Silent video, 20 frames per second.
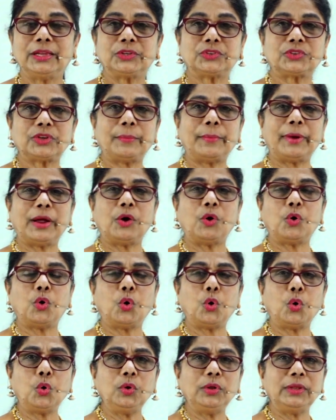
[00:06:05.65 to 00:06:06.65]
So among
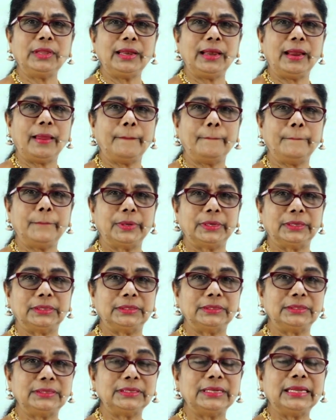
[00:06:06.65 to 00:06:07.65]
all the
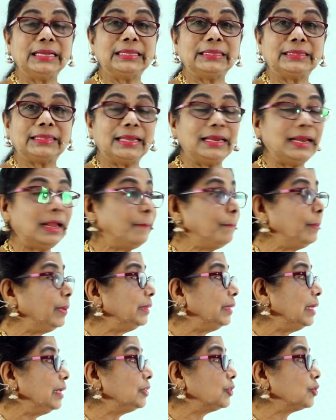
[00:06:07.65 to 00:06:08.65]
numbers, the
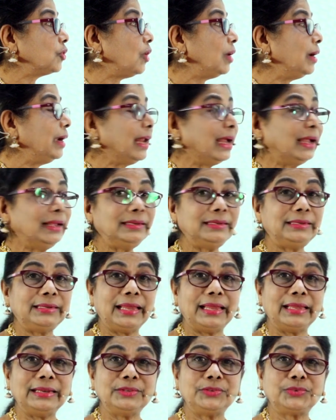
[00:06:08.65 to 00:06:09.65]
number that's got 9
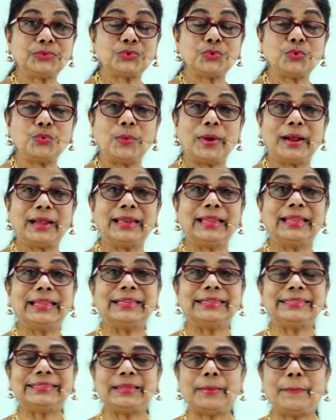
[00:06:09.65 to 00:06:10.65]
tens to 1
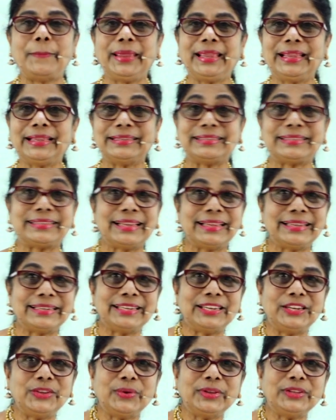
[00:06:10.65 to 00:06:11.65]
is the biggest.
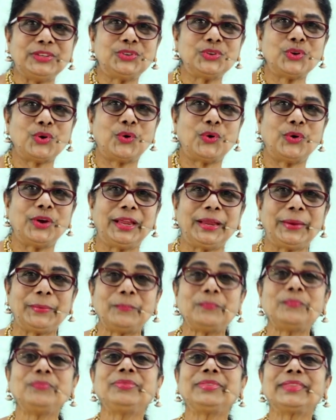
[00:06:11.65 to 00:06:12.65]
Did you enjoy?
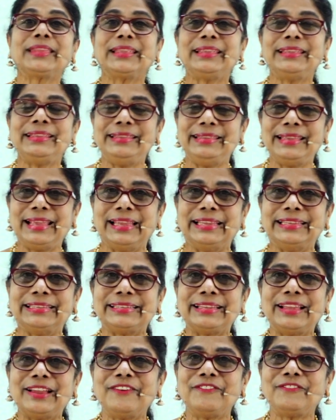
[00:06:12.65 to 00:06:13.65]
Yes,
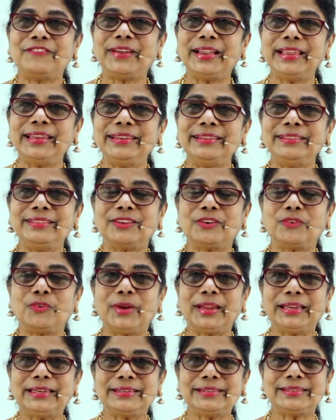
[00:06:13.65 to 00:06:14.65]
finding the
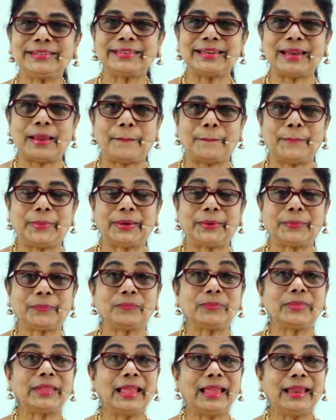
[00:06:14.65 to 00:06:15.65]
greatest number.
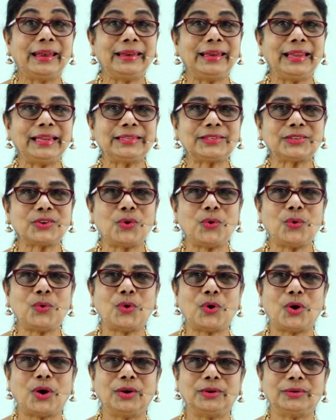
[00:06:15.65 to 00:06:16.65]
Let's
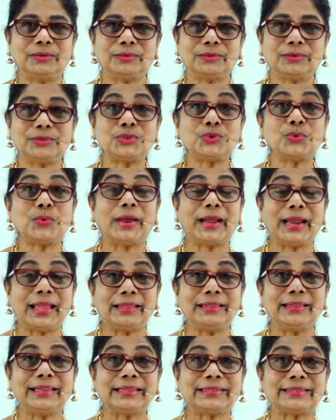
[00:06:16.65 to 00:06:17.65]
go on to
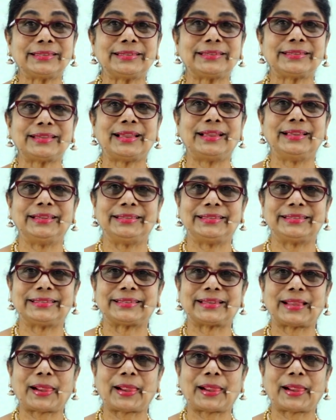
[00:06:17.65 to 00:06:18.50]
another exercise.